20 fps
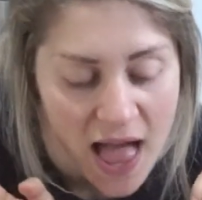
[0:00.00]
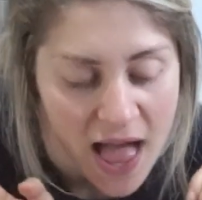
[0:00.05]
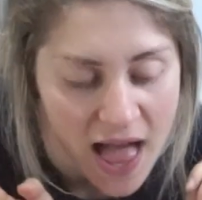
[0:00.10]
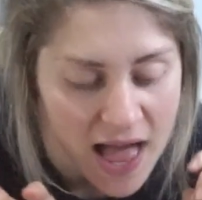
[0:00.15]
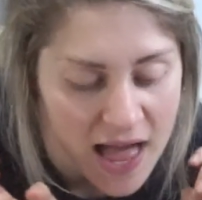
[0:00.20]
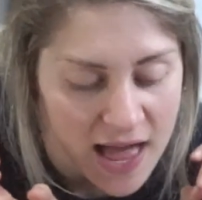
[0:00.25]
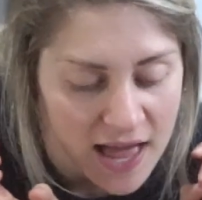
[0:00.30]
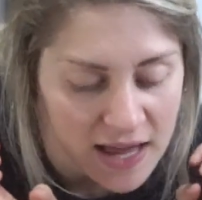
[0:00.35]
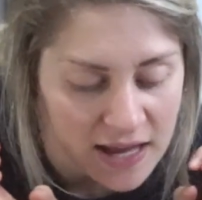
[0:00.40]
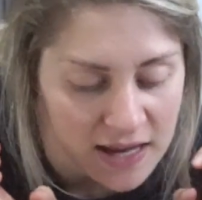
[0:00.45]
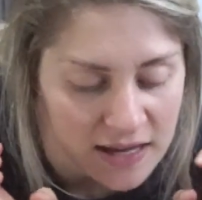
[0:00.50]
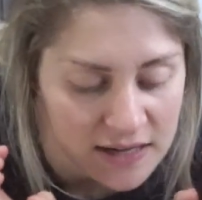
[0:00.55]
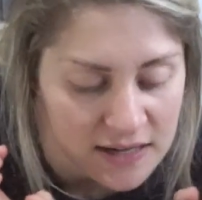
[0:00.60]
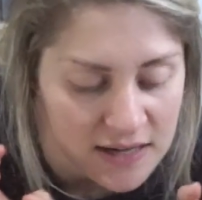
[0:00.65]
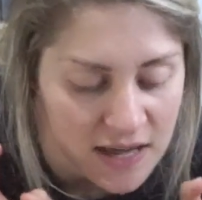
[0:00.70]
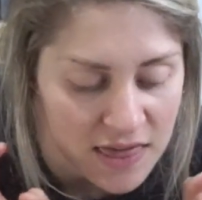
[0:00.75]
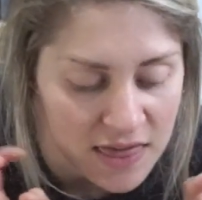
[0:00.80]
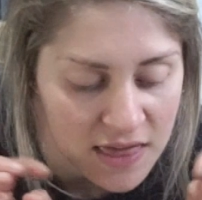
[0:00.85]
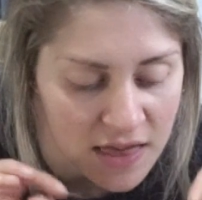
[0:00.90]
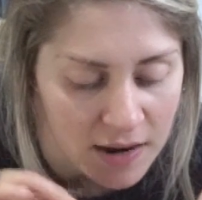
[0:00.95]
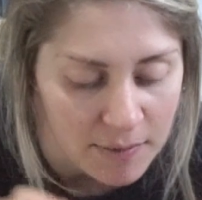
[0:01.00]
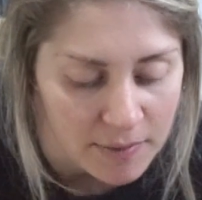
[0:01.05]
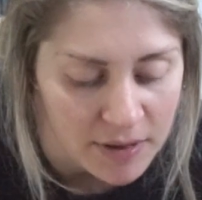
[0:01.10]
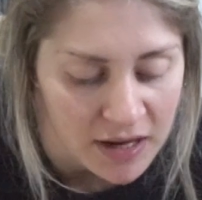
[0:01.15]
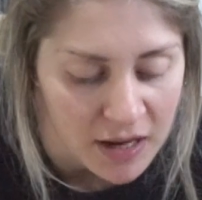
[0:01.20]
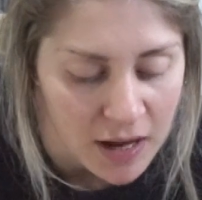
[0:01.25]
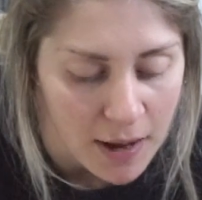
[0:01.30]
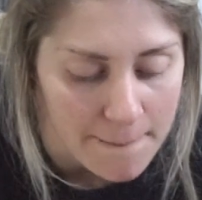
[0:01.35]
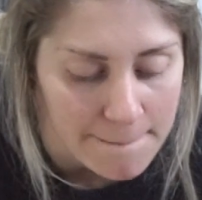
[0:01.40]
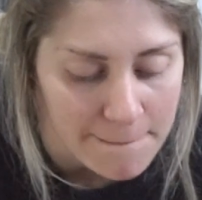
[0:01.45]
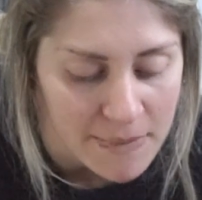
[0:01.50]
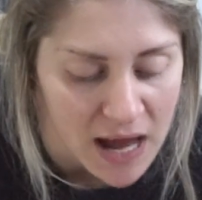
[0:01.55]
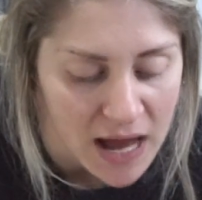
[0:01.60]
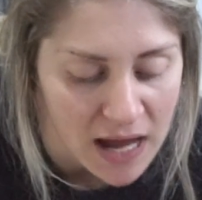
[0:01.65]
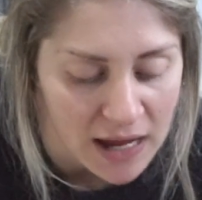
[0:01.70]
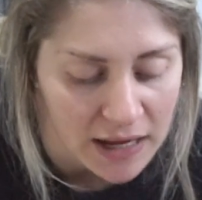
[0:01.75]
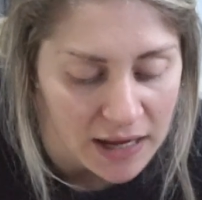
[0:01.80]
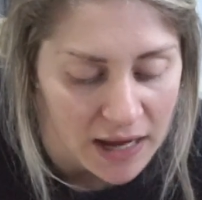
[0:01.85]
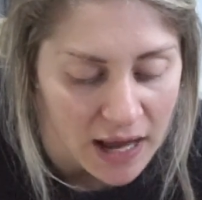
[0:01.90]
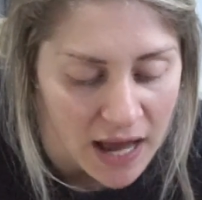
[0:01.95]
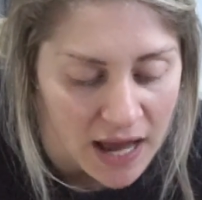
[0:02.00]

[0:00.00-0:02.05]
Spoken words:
and then I'm going to come back